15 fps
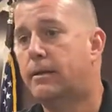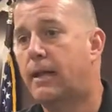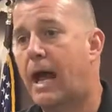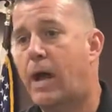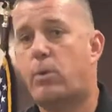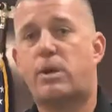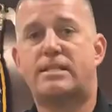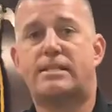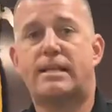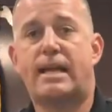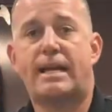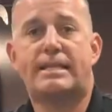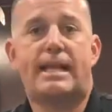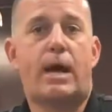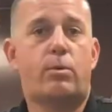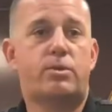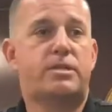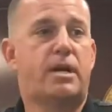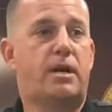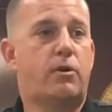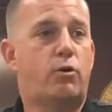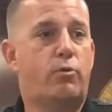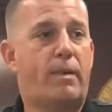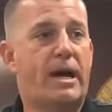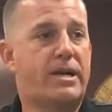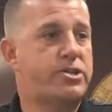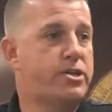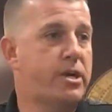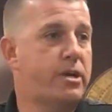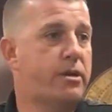As I was told by a
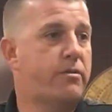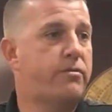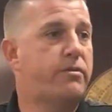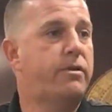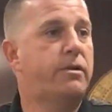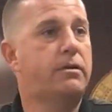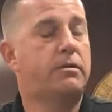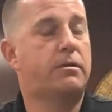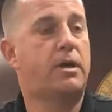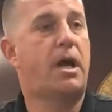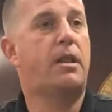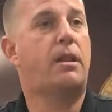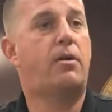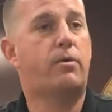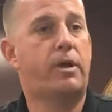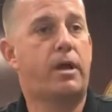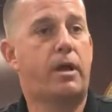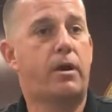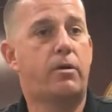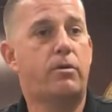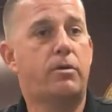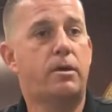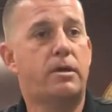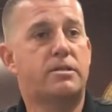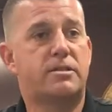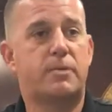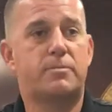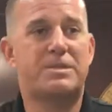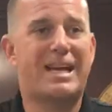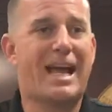sheriff not long ago,
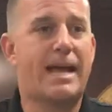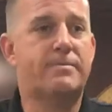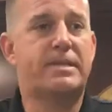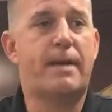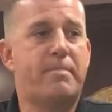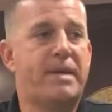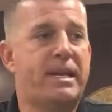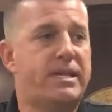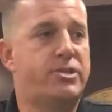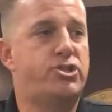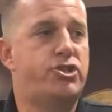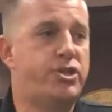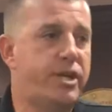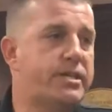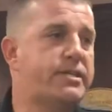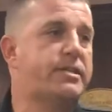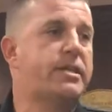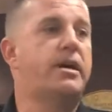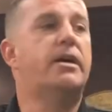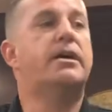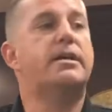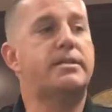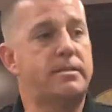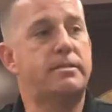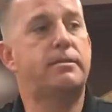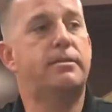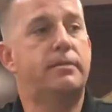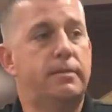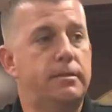sometimes means just us.